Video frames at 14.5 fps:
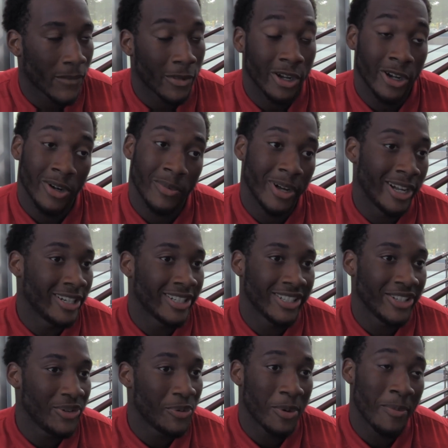Um,
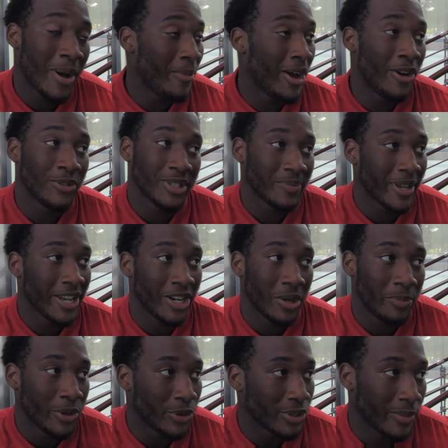honestly, when my mind was made
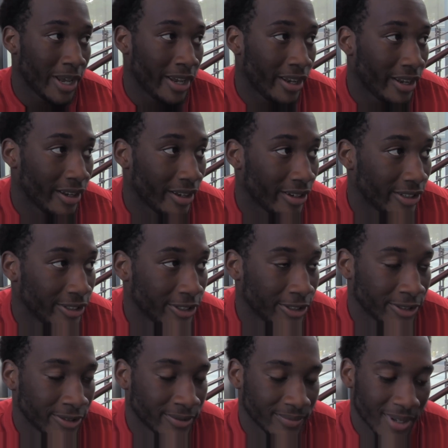up, it was made.
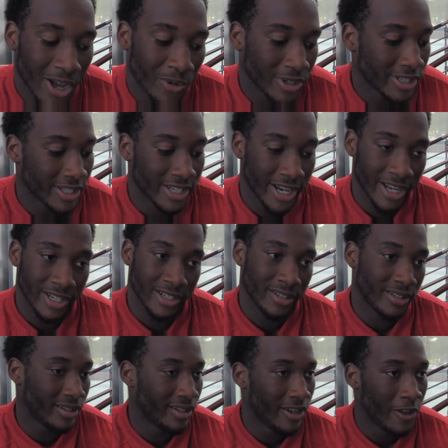Um, I wasn't
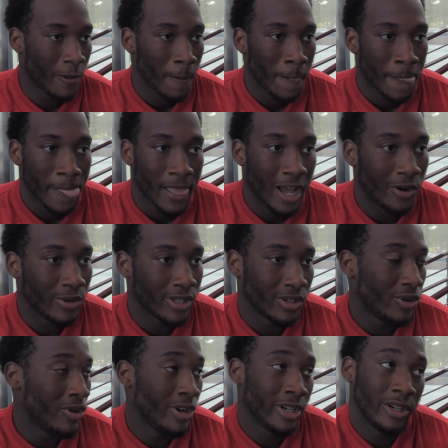changing. I
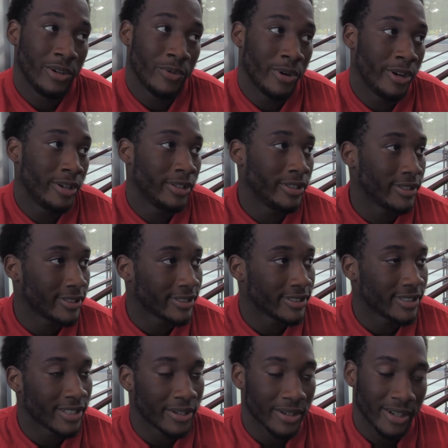wasn't going anywhere.
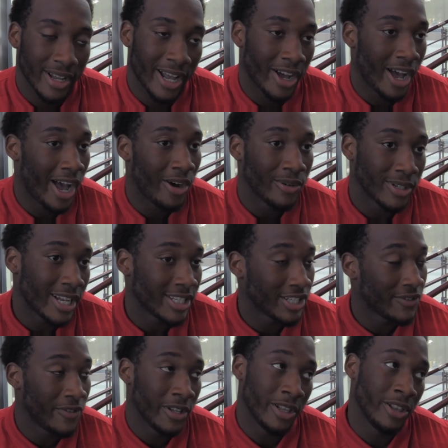I, I, was, I
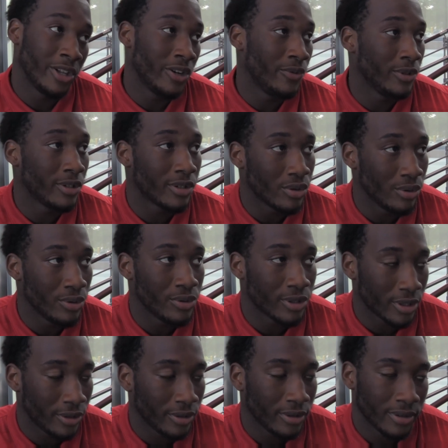just fell in love with the school,
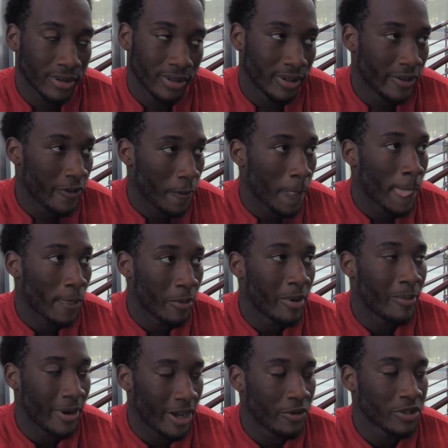so when my
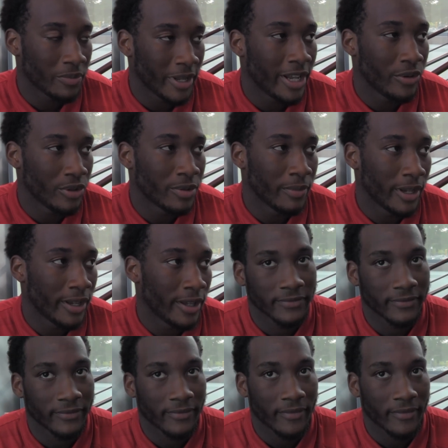mind was made, it was made.